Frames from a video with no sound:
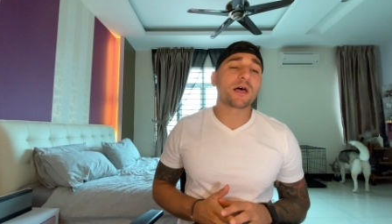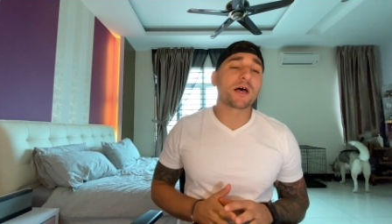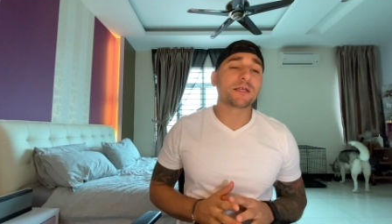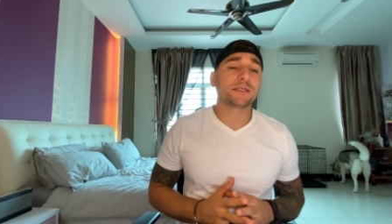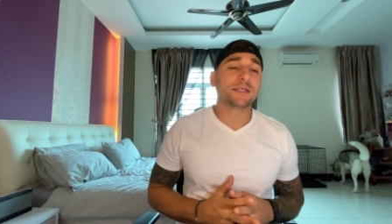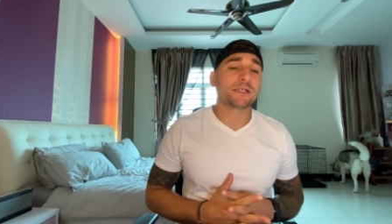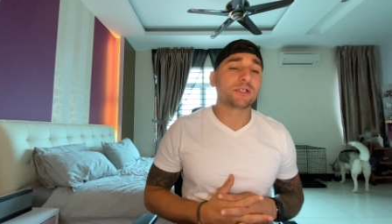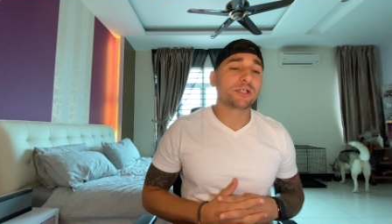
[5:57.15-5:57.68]

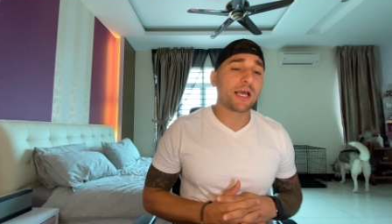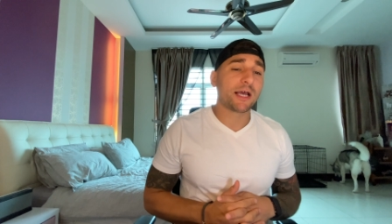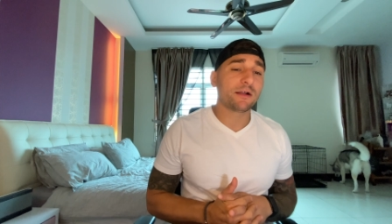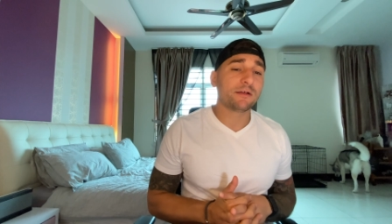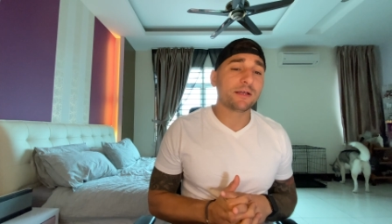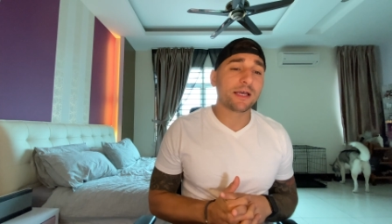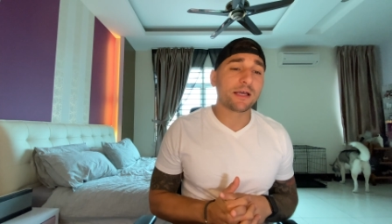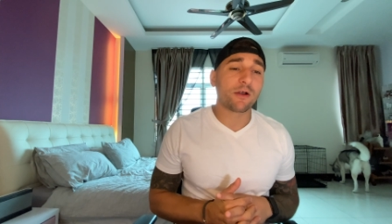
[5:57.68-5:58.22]
Husky
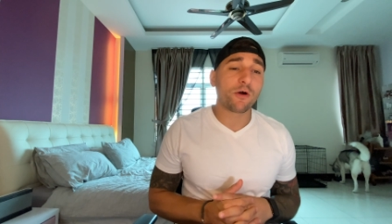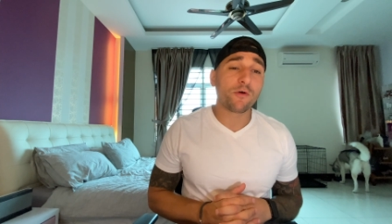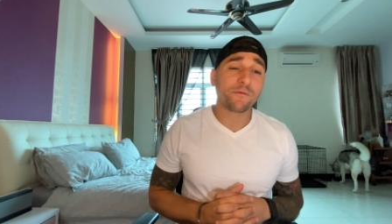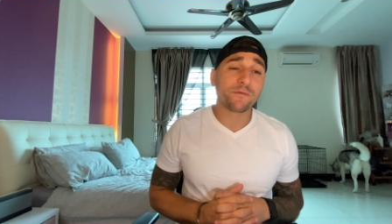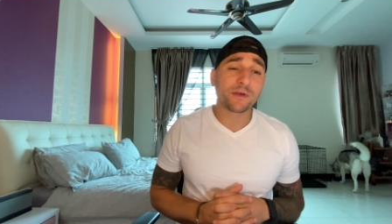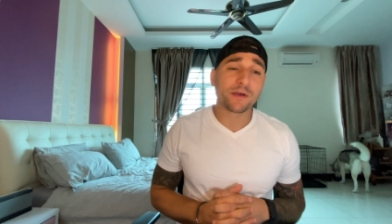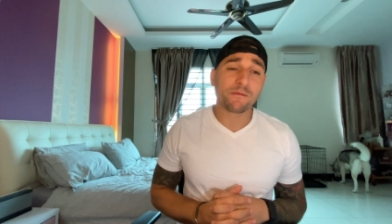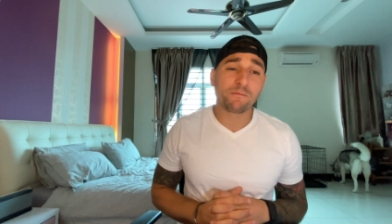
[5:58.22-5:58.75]
channel, and
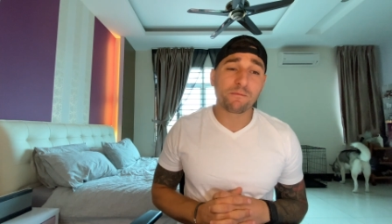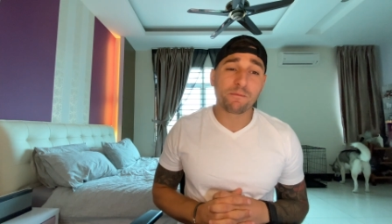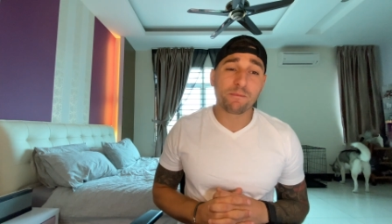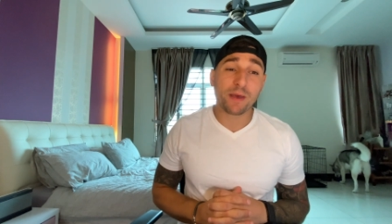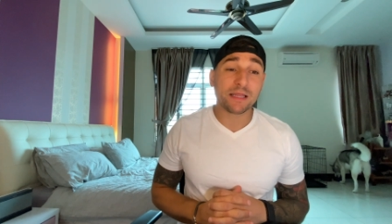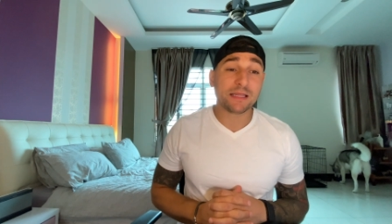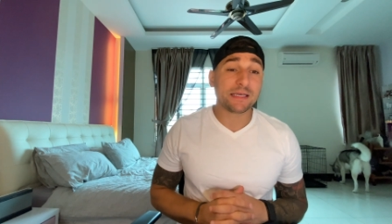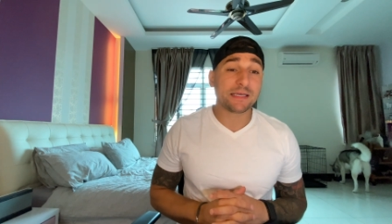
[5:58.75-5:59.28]
hopefully
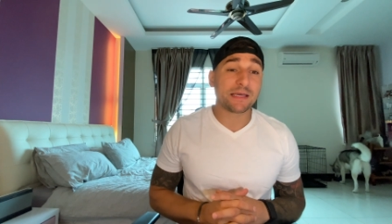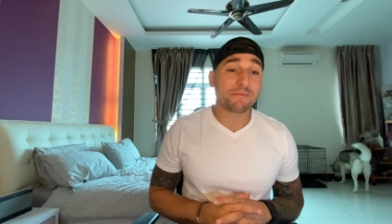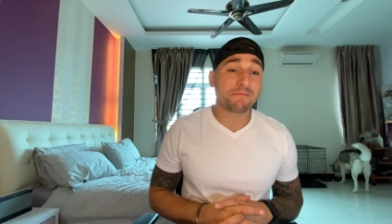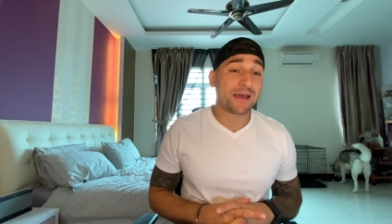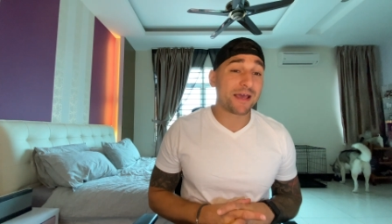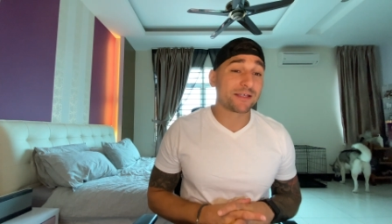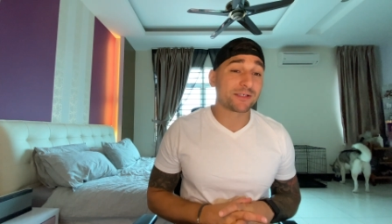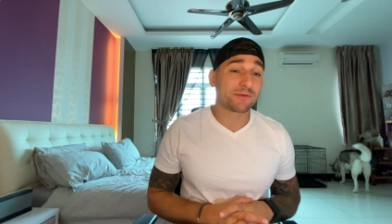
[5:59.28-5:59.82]
Bentley can
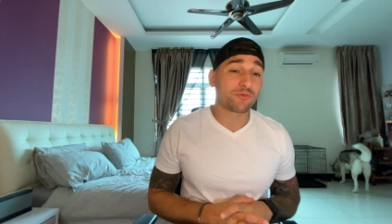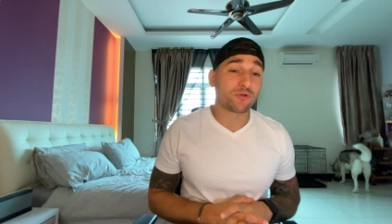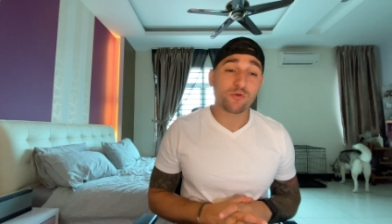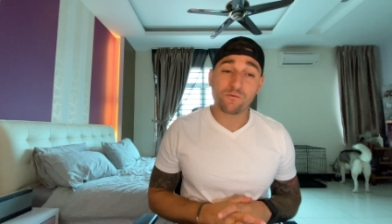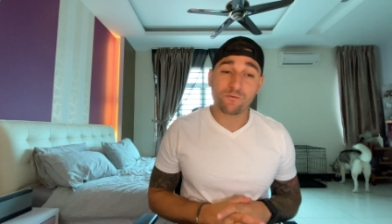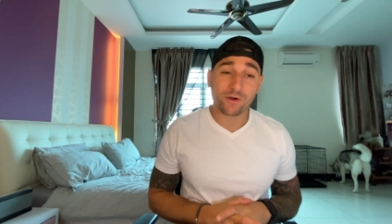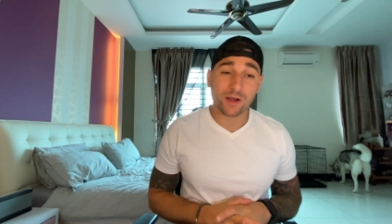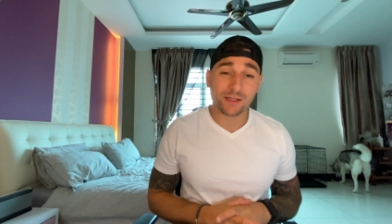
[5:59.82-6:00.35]
make some new
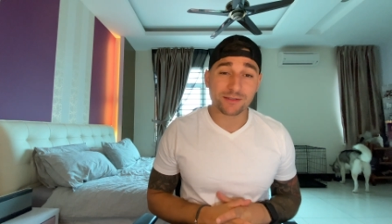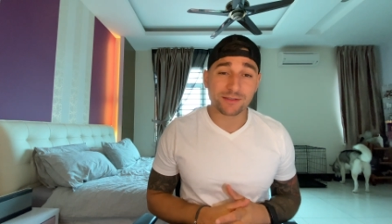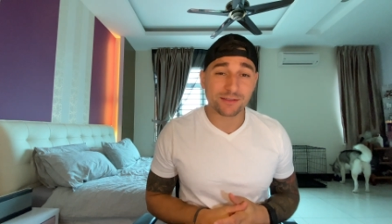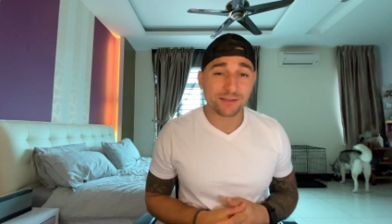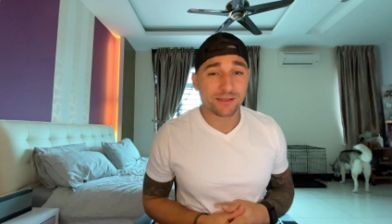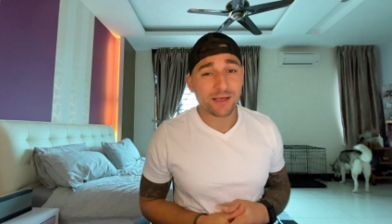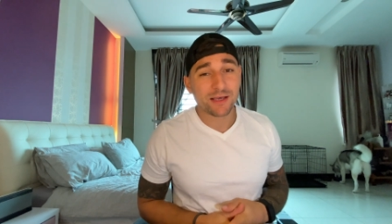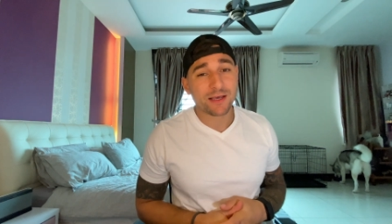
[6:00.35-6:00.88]

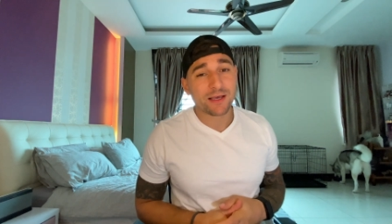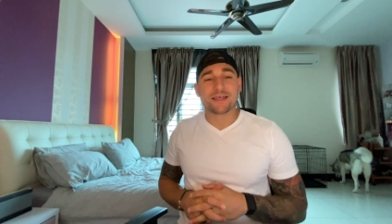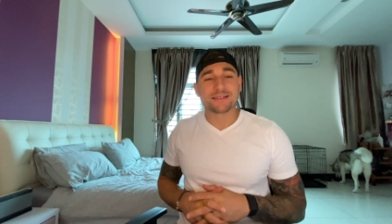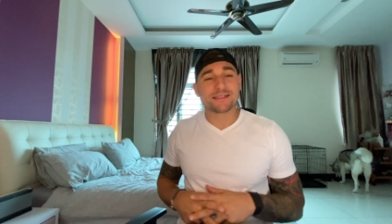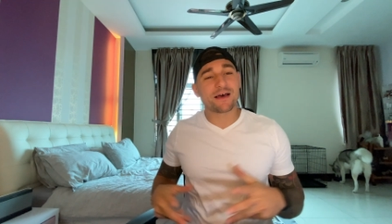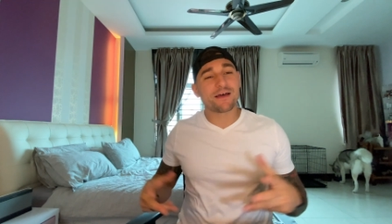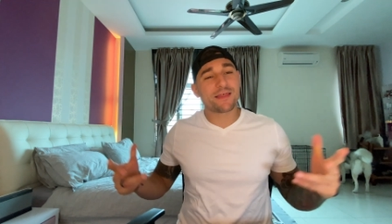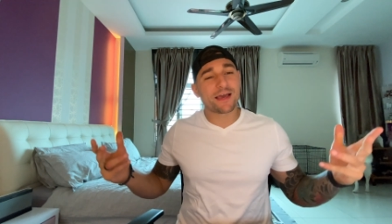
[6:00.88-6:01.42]
friends.
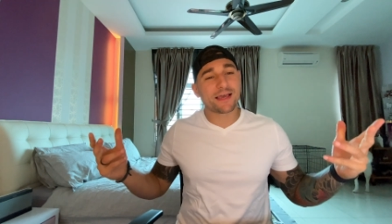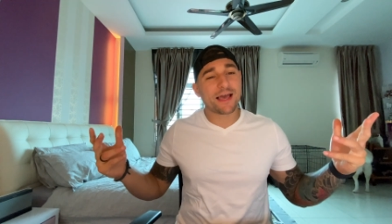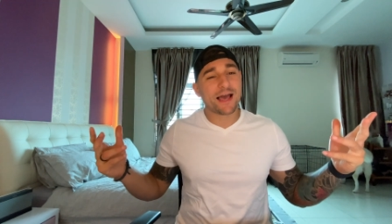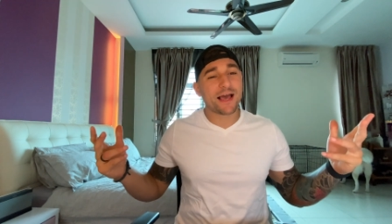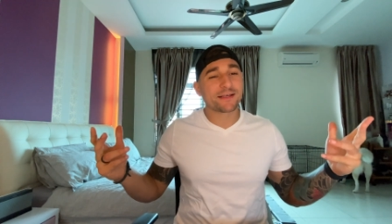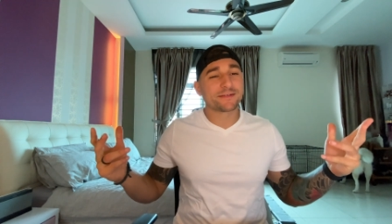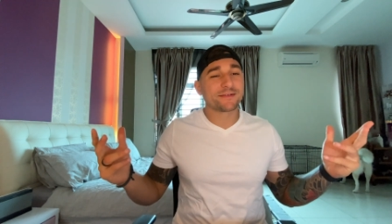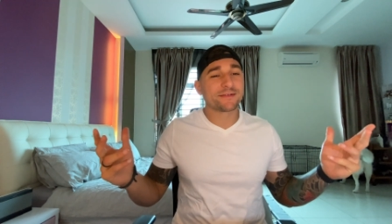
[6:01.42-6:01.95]
Until then,
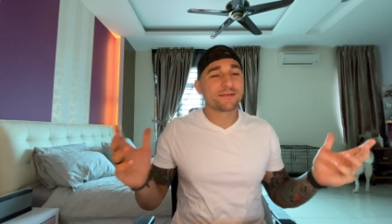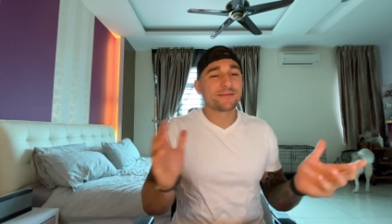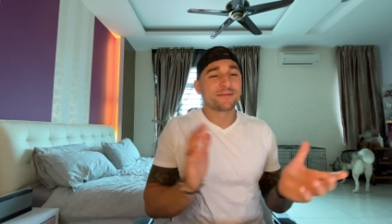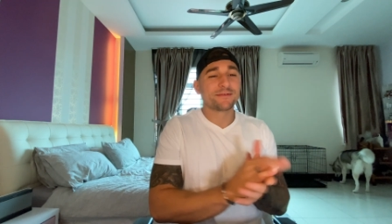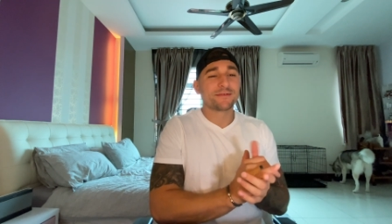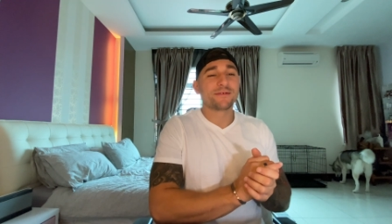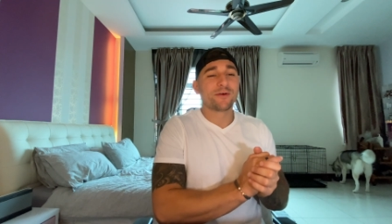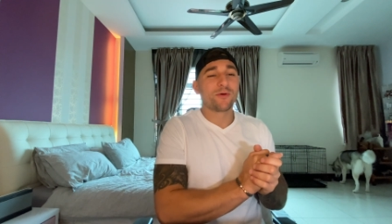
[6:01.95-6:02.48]
guys,
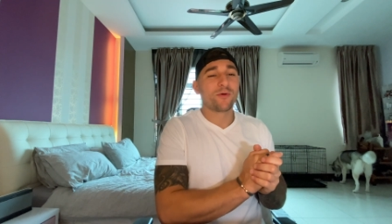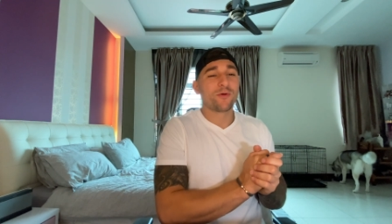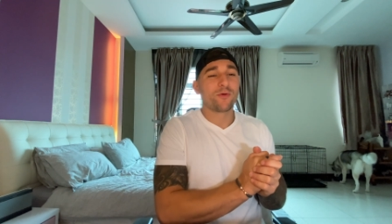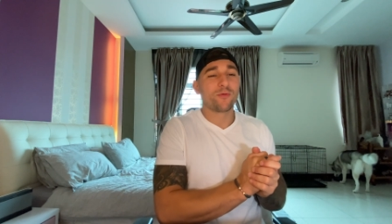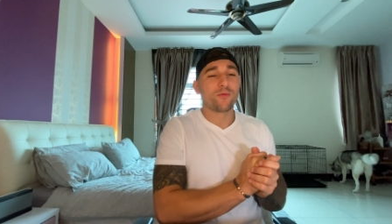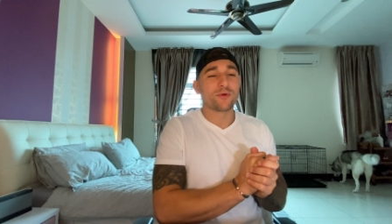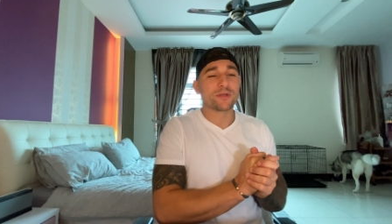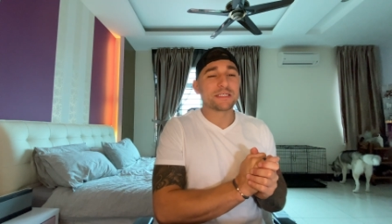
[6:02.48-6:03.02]
we'll